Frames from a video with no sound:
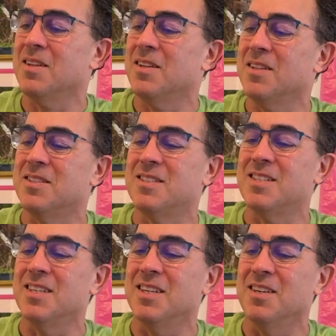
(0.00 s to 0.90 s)
let's
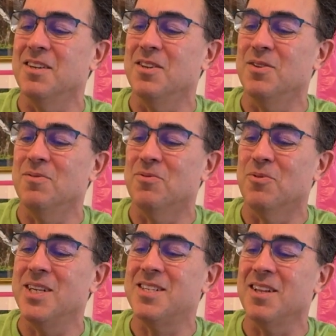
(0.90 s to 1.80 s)
see. You've
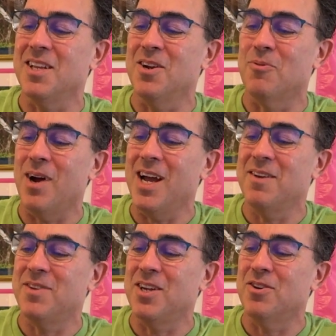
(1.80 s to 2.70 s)
recently
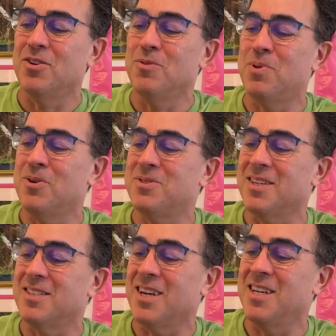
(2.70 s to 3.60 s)
arrived at your new post
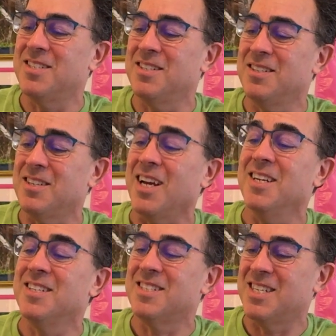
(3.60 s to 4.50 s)
on
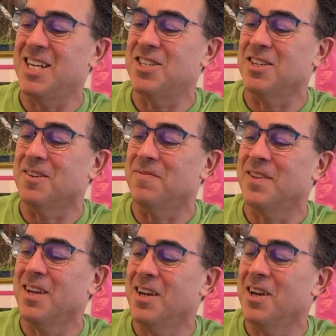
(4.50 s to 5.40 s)
Titan Station
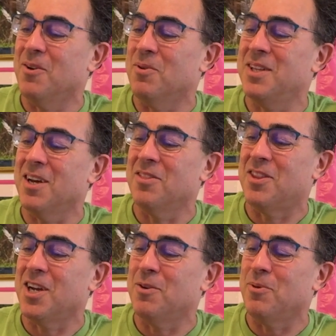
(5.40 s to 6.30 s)
when the
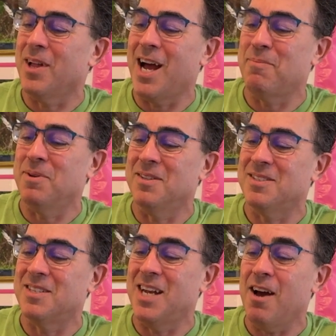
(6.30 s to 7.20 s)
unthinkable
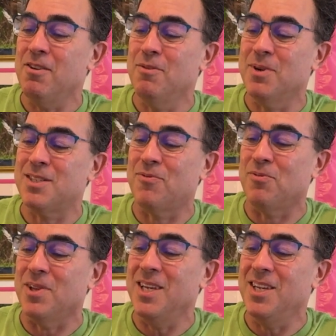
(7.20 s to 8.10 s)
happens. Now you must
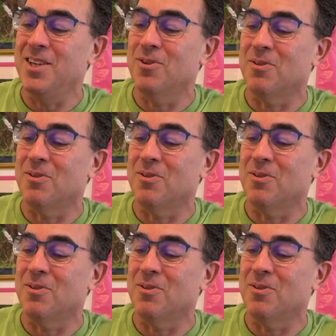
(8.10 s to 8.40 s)
flee